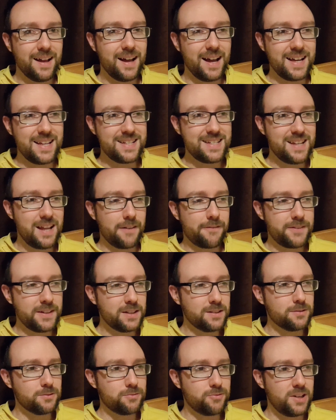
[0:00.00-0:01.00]
I
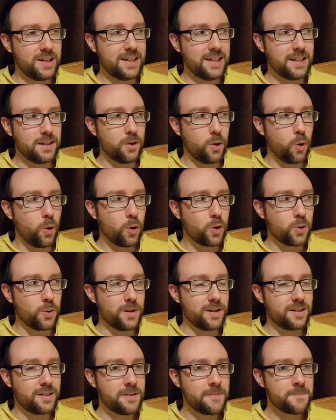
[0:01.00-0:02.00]
feel really
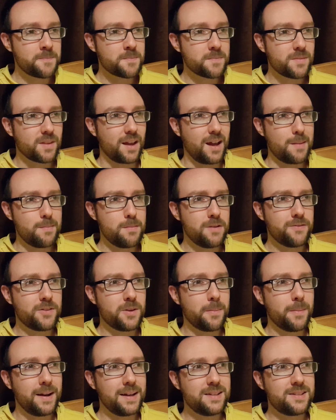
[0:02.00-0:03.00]
awkward. I'm of the
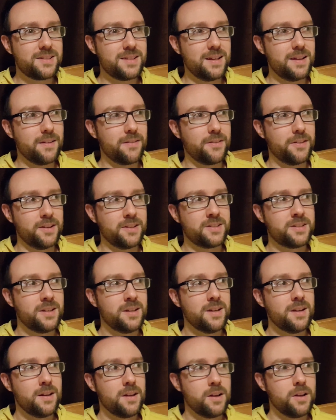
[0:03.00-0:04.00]
mindset that
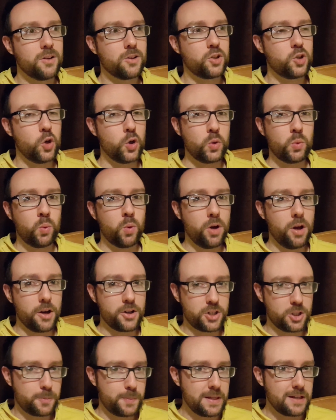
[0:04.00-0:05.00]
good work
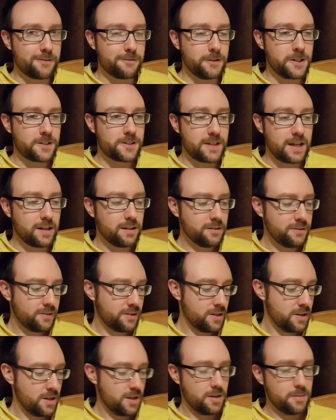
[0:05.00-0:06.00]
should speak for itself,
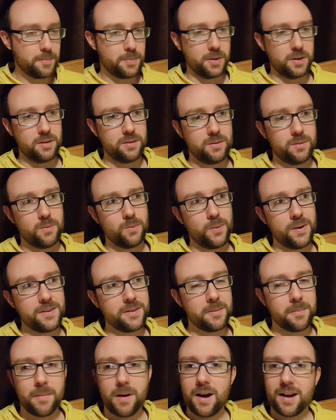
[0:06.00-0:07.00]
but when
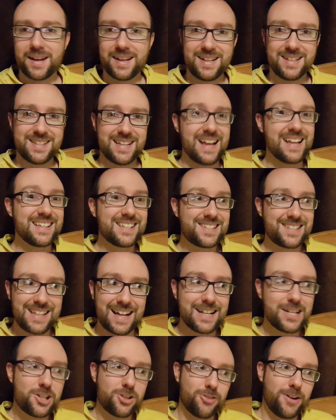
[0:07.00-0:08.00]
the market is as
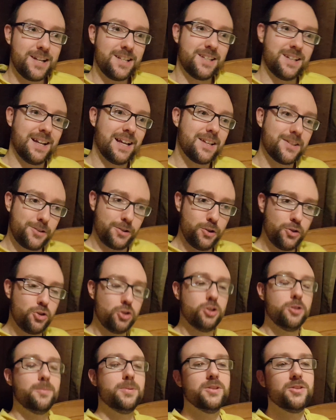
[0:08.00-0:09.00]
saturated as
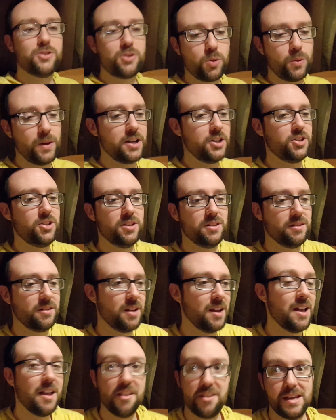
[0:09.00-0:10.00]
YouTube and Twitch and
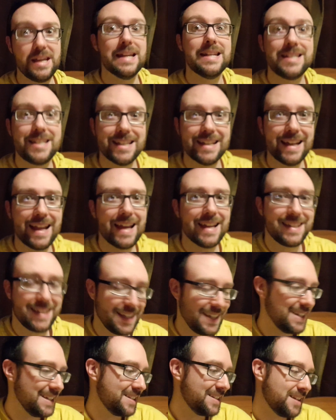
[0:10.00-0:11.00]
the internet
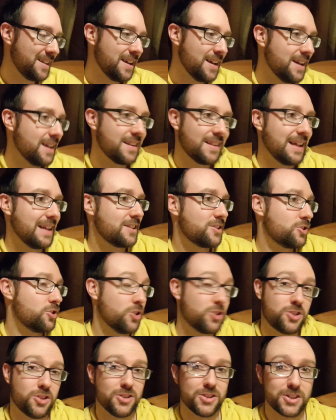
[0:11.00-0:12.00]
is, that
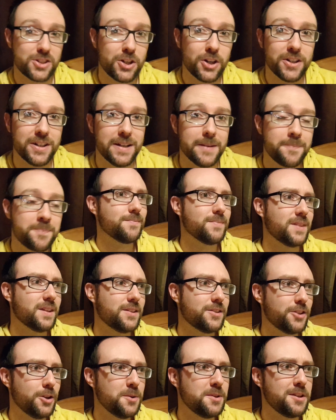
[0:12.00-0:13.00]
just doesn't cut it.
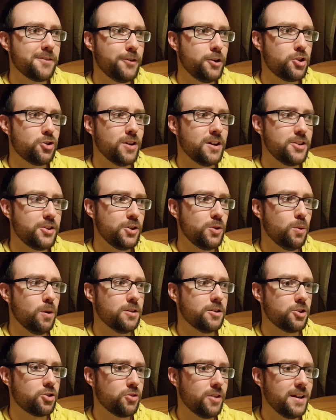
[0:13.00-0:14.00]
So in the future, I do
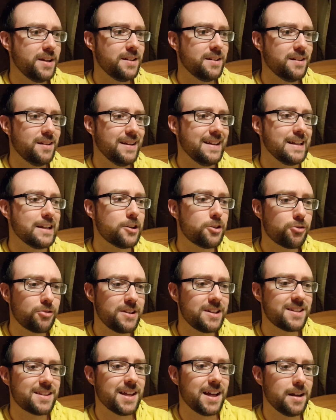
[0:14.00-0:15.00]
want to try and
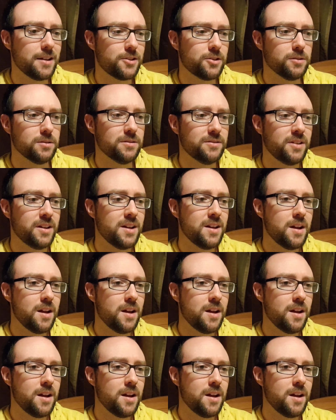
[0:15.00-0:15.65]
increase that sort of